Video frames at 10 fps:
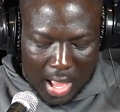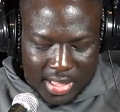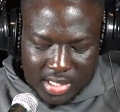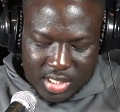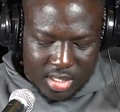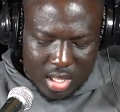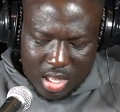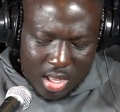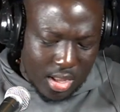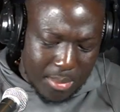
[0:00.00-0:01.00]
think it's going to...
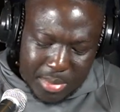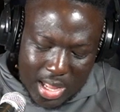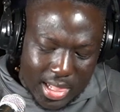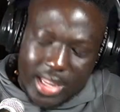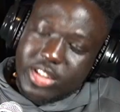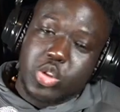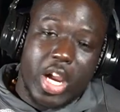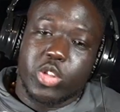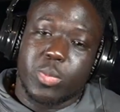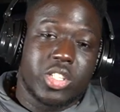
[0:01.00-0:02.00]
I like East
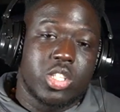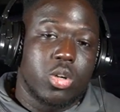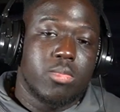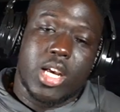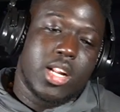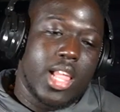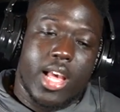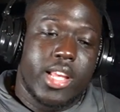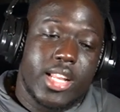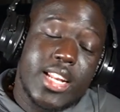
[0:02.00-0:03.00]
Stroudsburg, too. I'm not going to
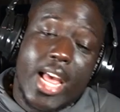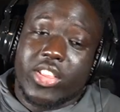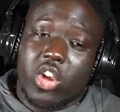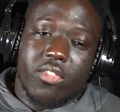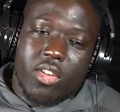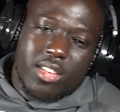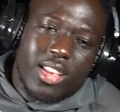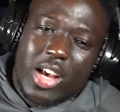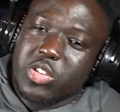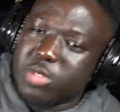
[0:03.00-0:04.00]
lie. They knocked off...
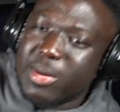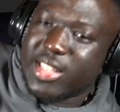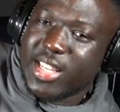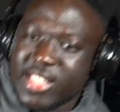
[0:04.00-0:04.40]
I was just about to get